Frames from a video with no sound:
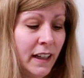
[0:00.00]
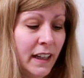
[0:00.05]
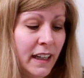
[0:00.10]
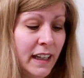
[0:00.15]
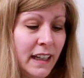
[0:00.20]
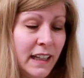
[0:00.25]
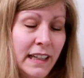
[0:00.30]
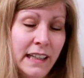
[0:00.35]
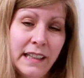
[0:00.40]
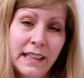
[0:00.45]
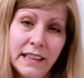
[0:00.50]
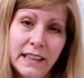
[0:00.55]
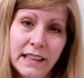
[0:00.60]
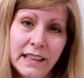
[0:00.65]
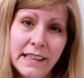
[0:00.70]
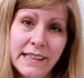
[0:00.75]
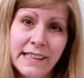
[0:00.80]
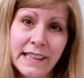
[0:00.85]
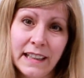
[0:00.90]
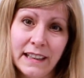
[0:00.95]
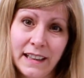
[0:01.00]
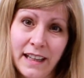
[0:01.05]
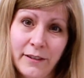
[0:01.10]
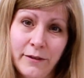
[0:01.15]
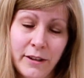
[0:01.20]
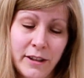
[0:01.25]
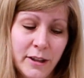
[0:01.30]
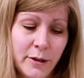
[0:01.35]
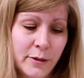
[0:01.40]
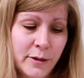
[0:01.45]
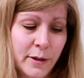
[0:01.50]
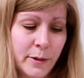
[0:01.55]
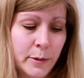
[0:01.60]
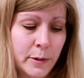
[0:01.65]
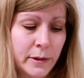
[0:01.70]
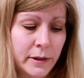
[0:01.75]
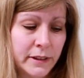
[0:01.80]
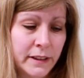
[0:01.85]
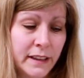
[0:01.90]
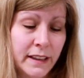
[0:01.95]
He is 11 years
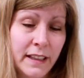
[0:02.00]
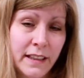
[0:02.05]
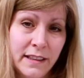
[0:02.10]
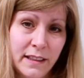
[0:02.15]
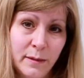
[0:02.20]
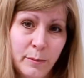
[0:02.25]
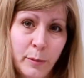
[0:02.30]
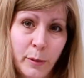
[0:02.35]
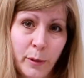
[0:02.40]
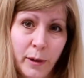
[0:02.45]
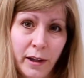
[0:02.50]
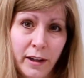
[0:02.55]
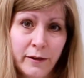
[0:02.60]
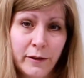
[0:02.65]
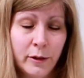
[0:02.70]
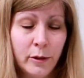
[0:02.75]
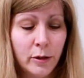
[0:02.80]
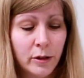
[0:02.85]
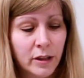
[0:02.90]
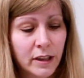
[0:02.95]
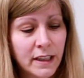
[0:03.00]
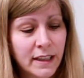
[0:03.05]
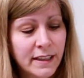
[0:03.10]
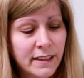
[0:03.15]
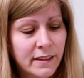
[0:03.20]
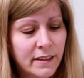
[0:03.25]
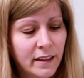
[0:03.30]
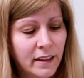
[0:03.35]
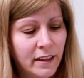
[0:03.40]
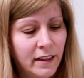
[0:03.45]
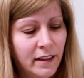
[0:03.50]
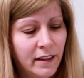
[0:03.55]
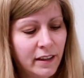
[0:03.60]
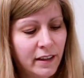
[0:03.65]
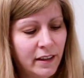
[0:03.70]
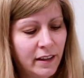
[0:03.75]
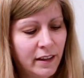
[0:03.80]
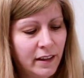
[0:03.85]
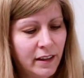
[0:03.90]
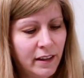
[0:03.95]
old and he's a boy, of course.
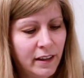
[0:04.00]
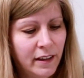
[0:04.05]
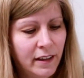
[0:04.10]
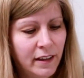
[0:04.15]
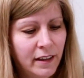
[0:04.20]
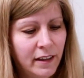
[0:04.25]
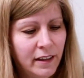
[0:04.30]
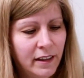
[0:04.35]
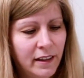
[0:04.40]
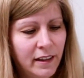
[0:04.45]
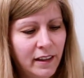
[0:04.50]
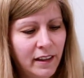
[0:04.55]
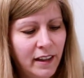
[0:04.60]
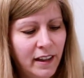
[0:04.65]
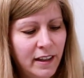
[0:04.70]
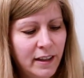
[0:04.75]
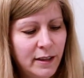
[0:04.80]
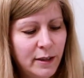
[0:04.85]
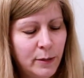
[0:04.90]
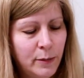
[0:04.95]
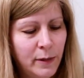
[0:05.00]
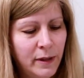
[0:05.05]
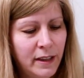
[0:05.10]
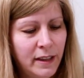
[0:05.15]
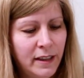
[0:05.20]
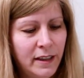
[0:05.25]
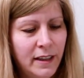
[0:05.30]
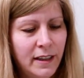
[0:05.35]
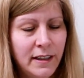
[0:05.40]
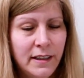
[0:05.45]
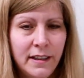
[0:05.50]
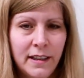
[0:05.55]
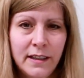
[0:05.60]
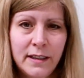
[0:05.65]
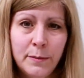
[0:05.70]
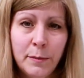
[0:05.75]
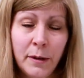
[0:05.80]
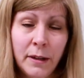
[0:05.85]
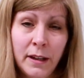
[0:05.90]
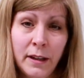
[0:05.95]
Hey sweetie,
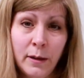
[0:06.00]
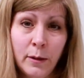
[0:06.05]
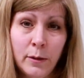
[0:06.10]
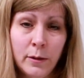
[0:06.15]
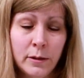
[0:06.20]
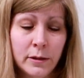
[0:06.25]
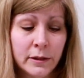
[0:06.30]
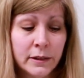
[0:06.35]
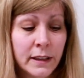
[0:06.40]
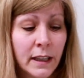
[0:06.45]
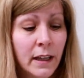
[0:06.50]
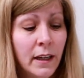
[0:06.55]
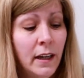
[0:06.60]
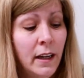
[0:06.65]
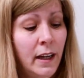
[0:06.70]
he's pretty old.